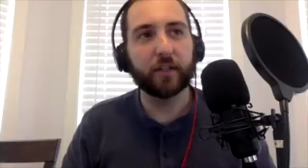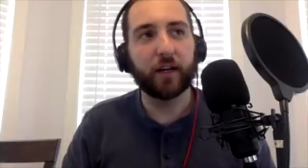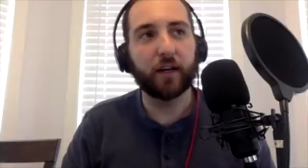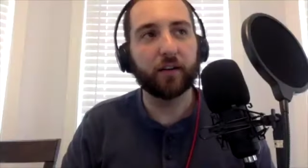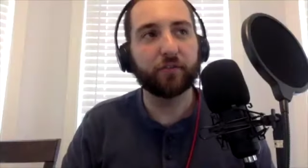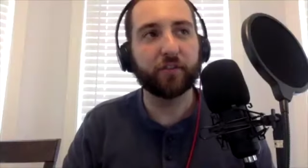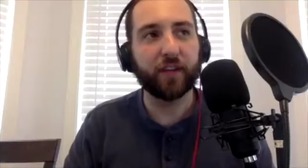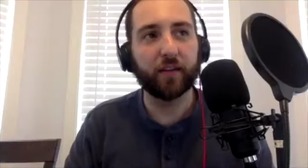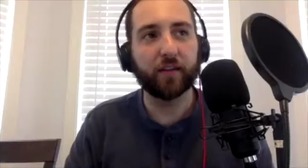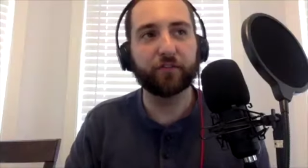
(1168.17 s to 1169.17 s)
uh, just
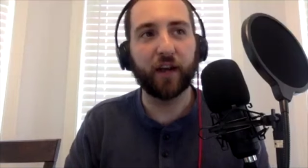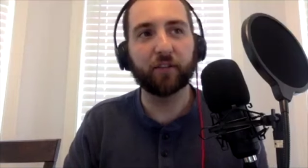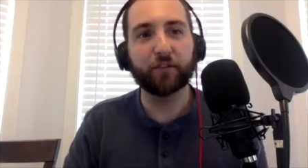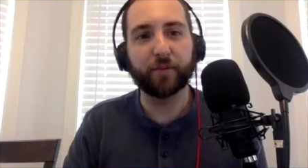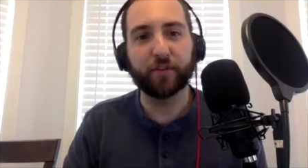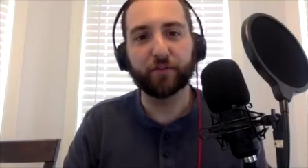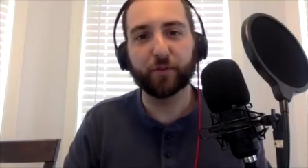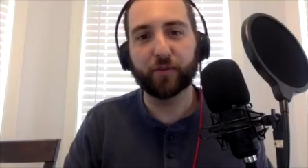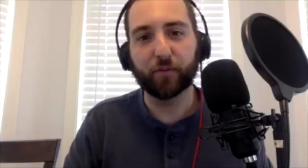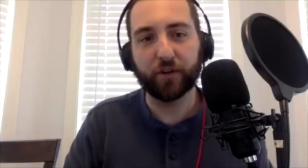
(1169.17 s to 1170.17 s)
kind of the challenge, but the
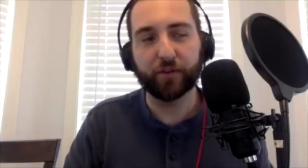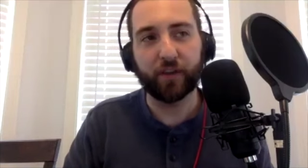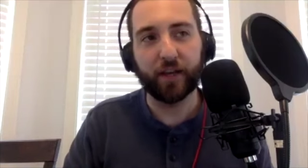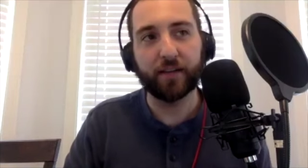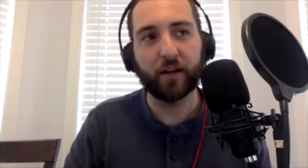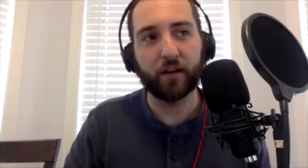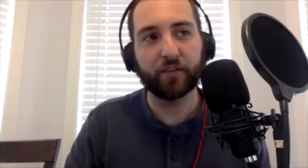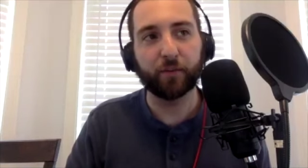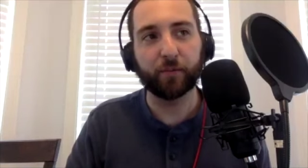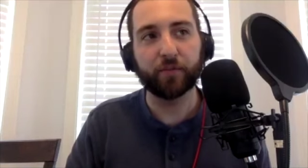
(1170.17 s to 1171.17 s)
truth of what you're saying there
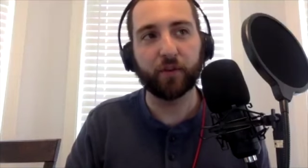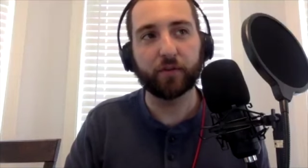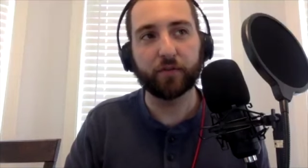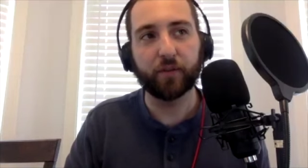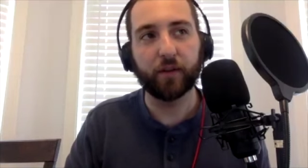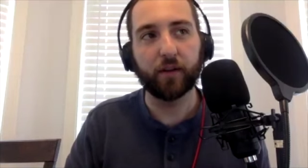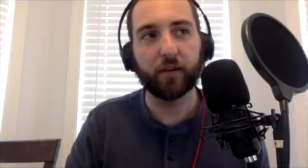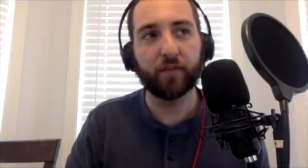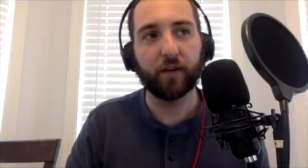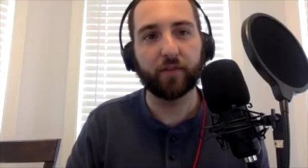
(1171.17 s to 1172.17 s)
in terms of
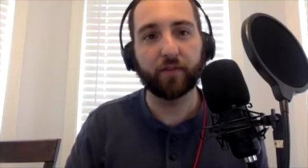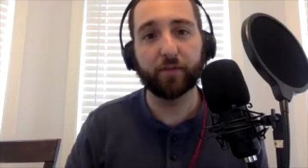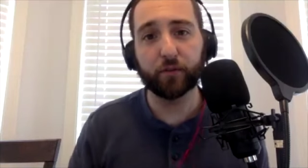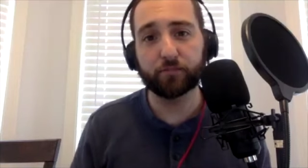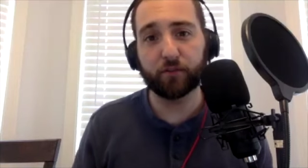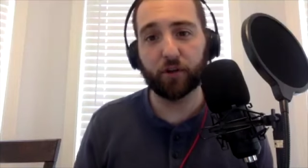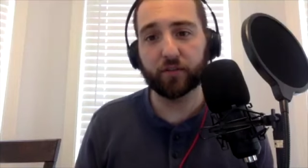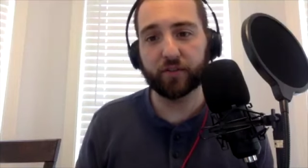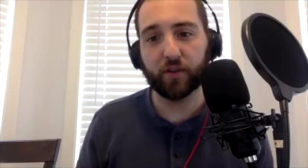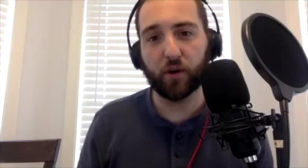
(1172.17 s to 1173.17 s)
if I, if I feel
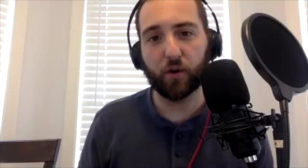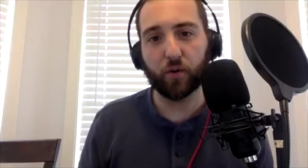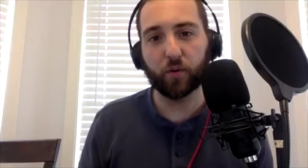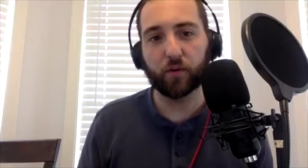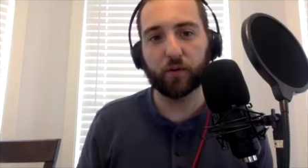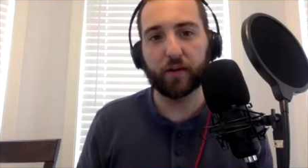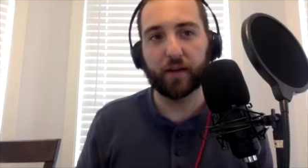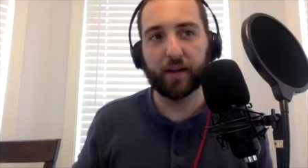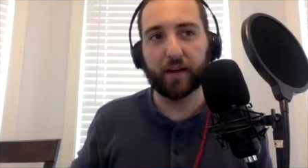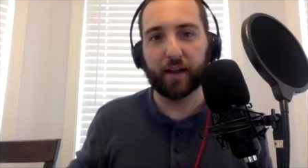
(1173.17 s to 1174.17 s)
called to go,
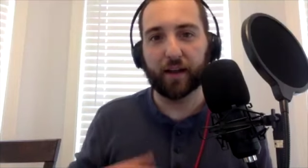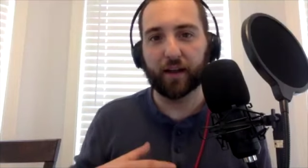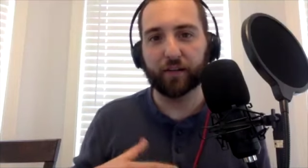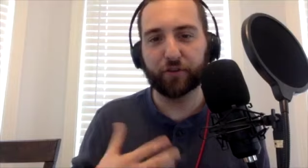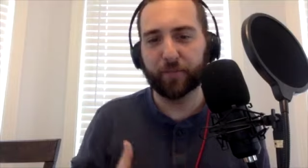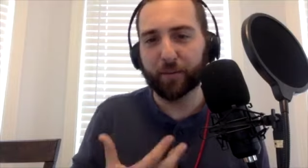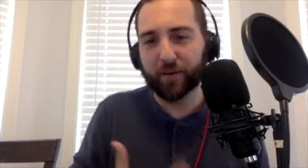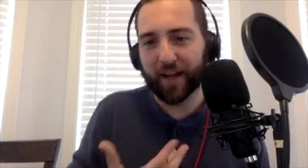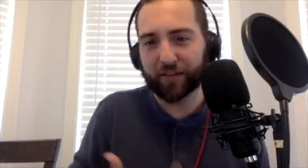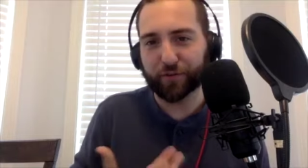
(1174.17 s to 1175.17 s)
I should be
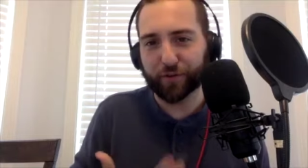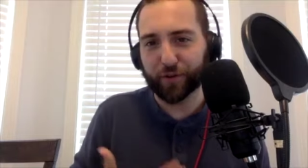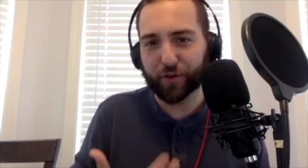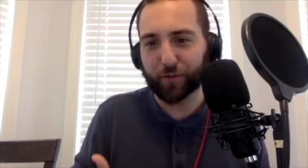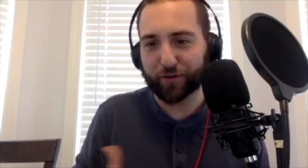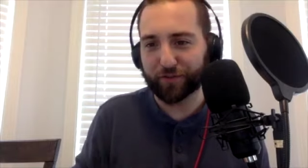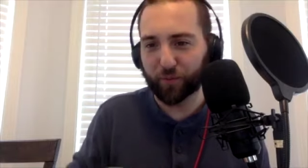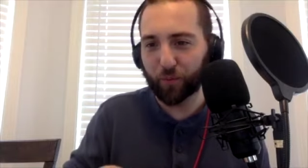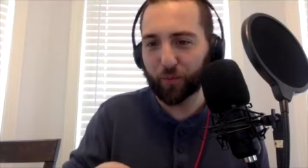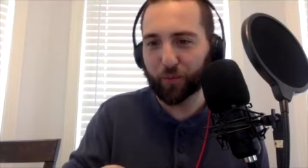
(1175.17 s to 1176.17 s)
able to answer the
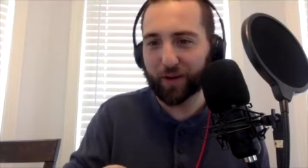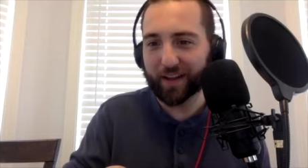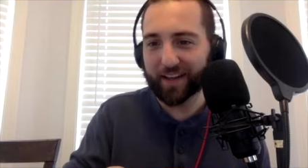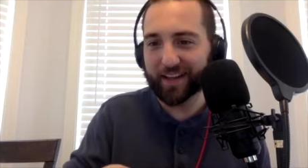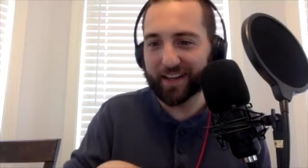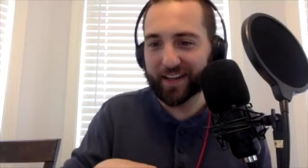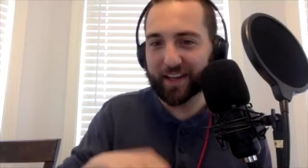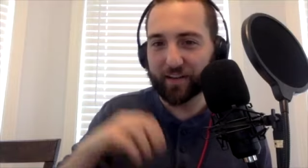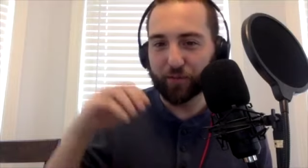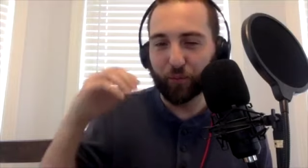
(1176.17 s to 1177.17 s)
question
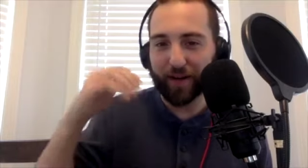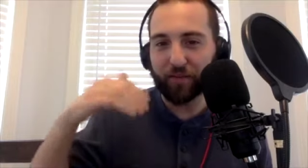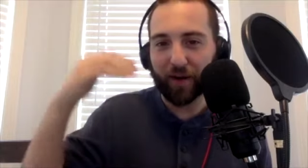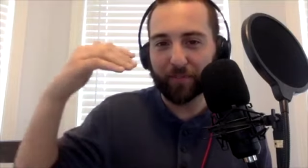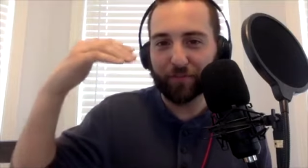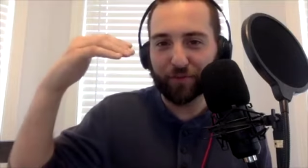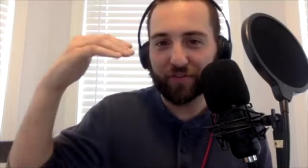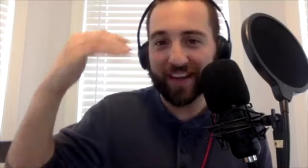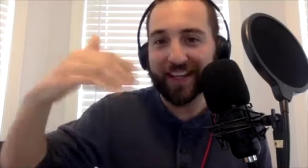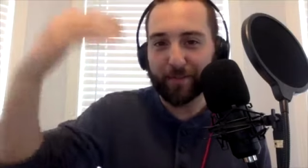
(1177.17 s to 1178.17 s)
whatever I'm
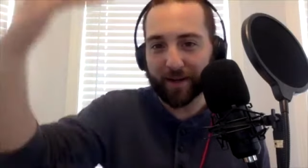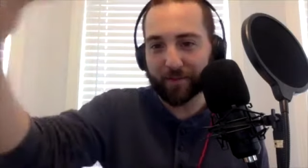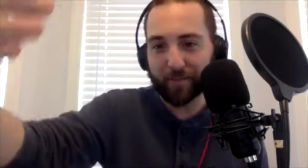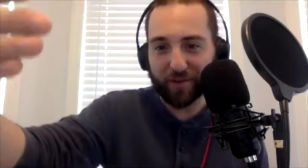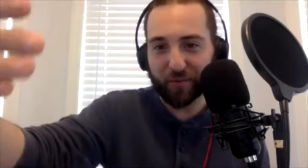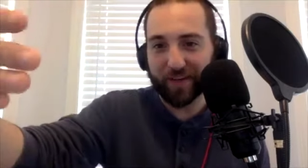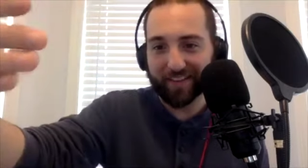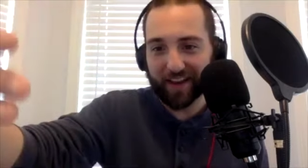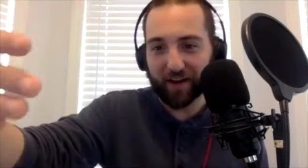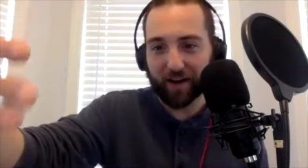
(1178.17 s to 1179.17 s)
thinking about, I'm going to be
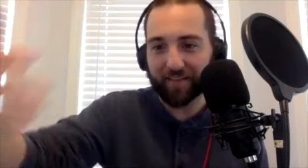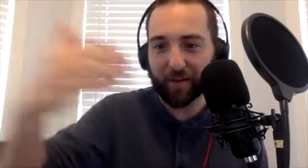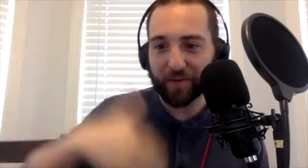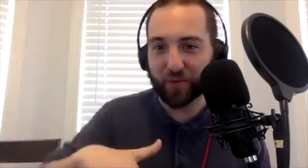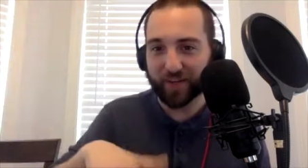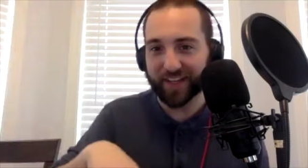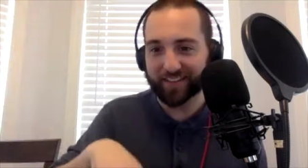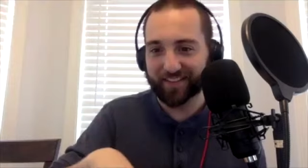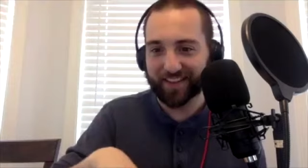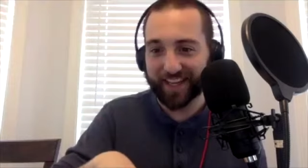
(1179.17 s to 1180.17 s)
doing there. Have I been doing it
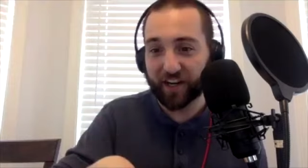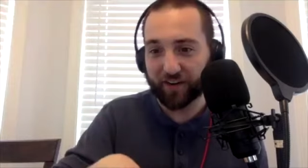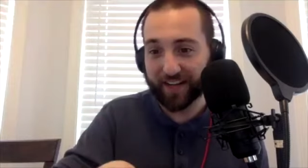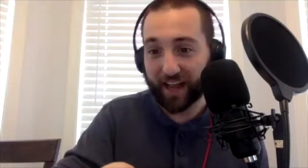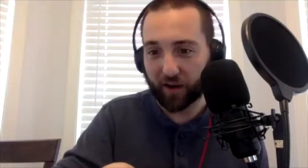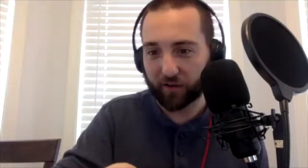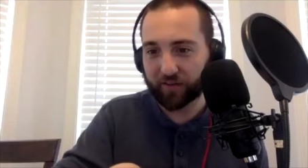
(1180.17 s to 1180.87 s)
here and now? Yeah.